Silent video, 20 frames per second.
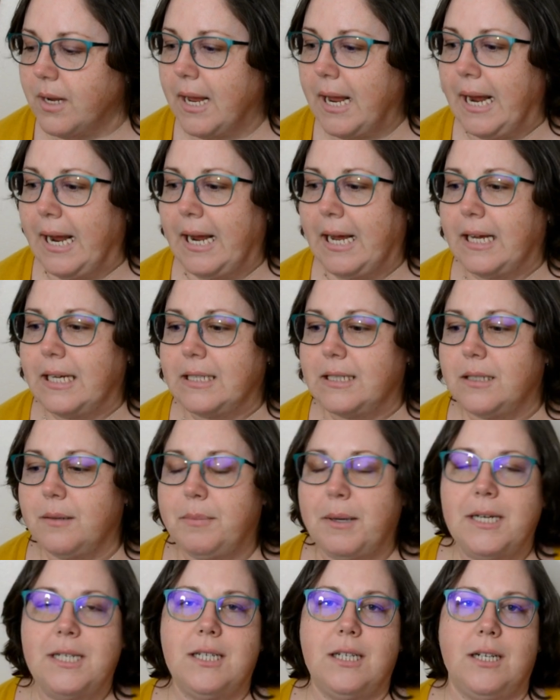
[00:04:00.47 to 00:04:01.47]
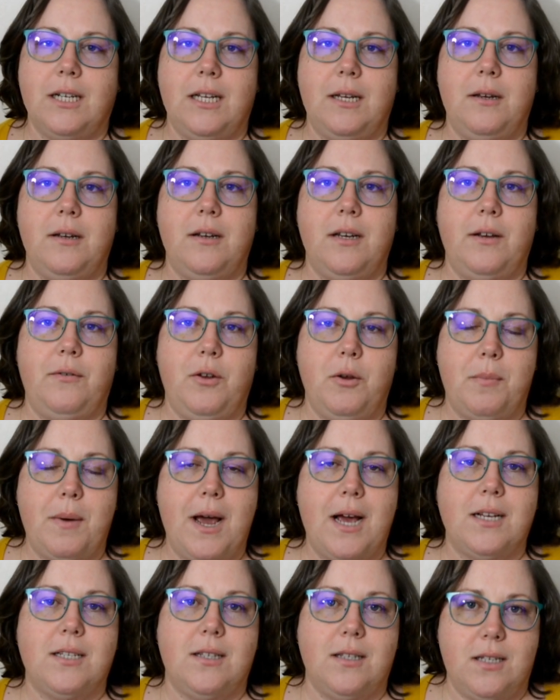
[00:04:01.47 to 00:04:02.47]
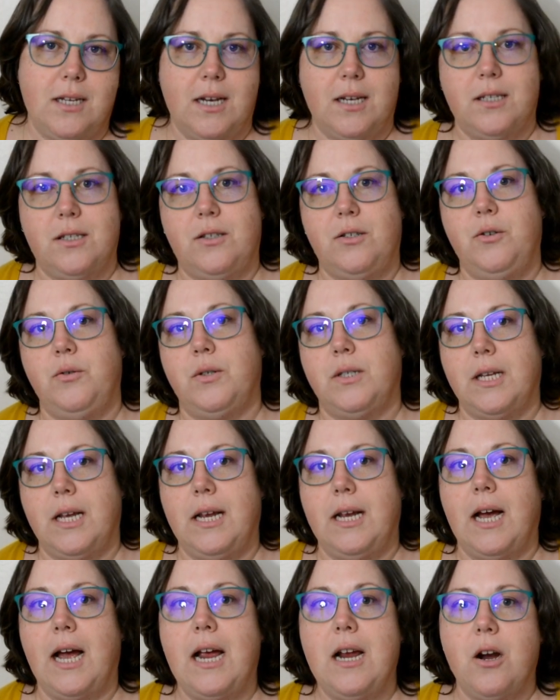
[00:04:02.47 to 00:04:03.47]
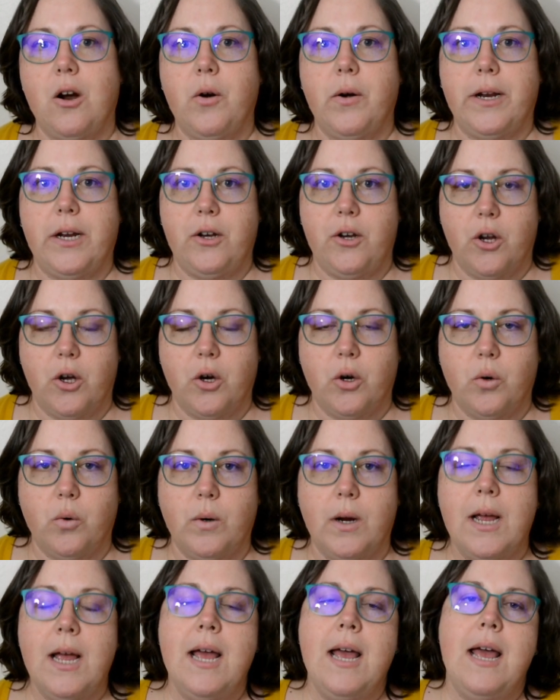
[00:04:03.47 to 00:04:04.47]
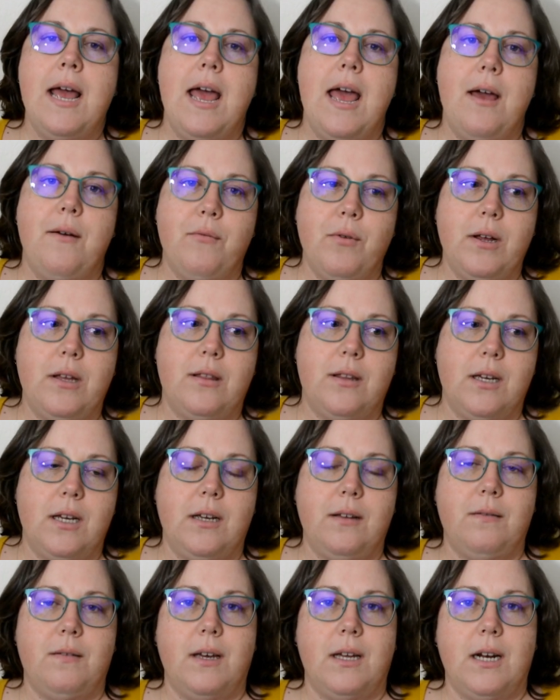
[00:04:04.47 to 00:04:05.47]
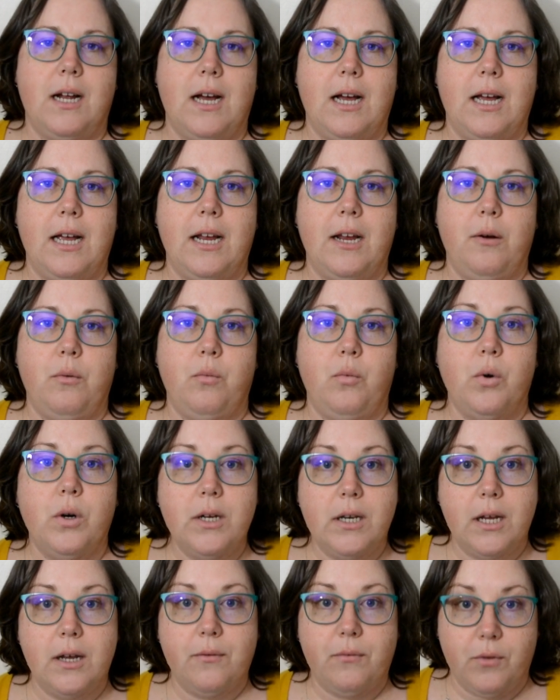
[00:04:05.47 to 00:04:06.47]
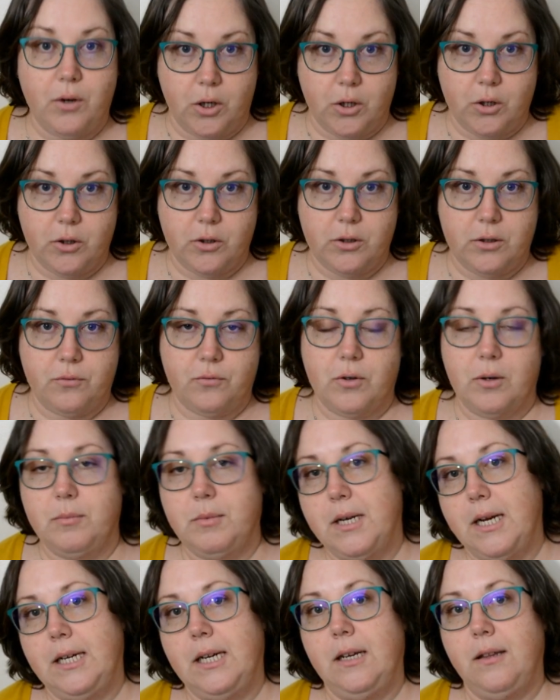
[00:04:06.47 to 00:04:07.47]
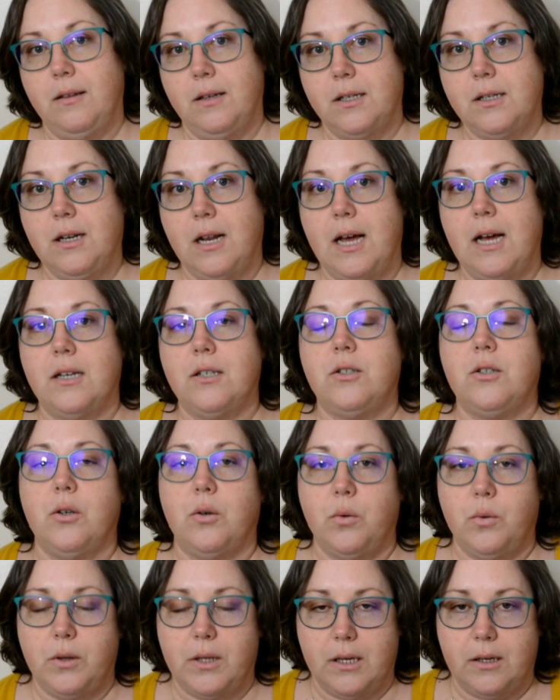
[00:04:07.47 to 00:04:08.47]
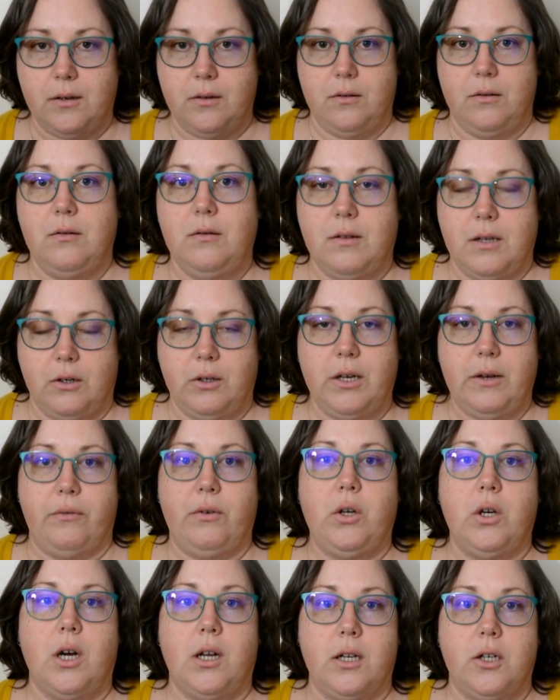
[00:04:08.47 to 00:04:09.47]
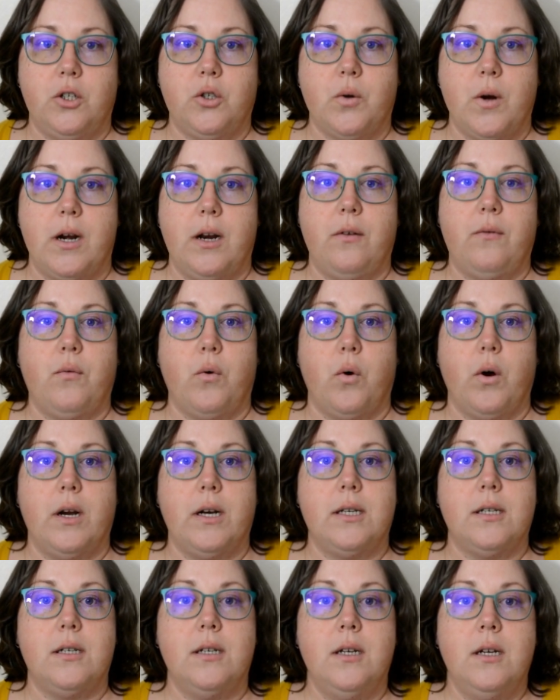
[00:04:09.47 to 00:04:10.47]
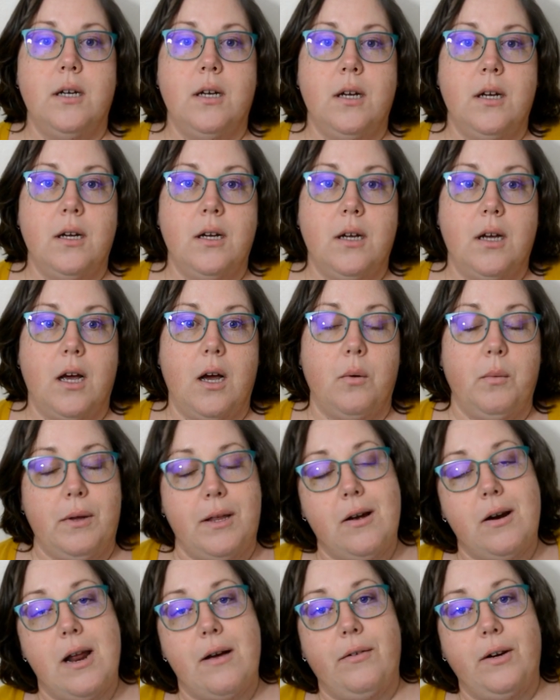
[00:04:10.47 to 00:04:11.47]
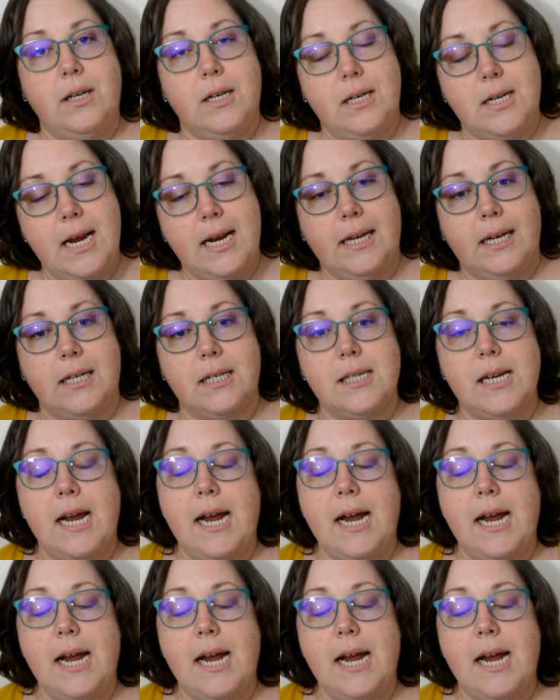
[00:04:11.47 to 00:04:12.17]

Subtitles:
And basically, if you pass the test, you say, I already know everything that I would have learned from taking this class, so they'll give you college credit for it without having to take it.